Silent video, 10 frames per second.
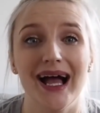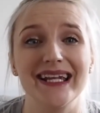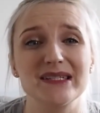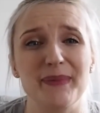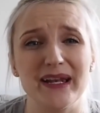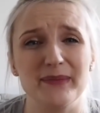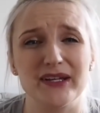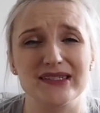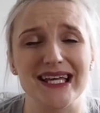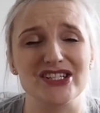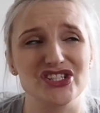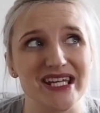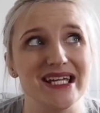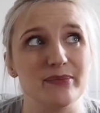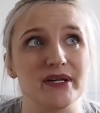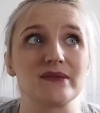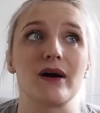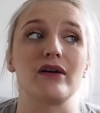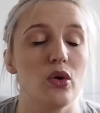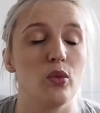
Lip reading: And it's better because they're cheap as well.